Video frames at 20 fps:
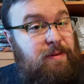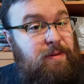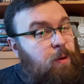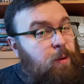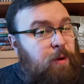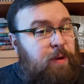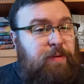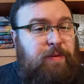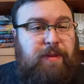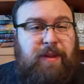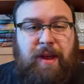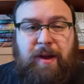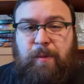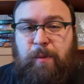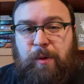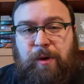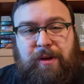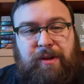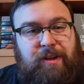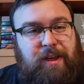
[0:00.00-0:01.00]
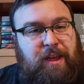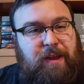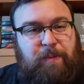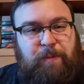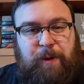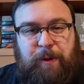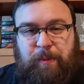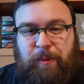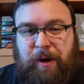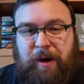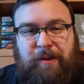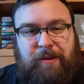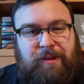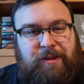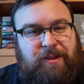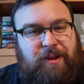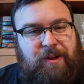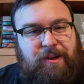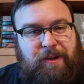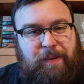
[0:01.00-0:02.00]
or even that one game we rarely
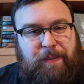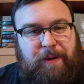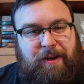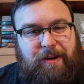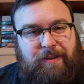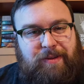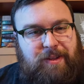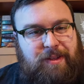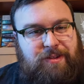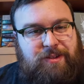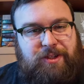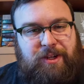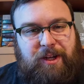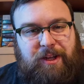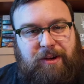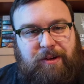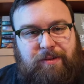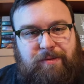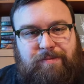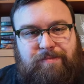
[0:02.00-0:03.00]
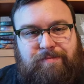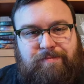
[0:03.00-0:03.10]
talk about on this channel.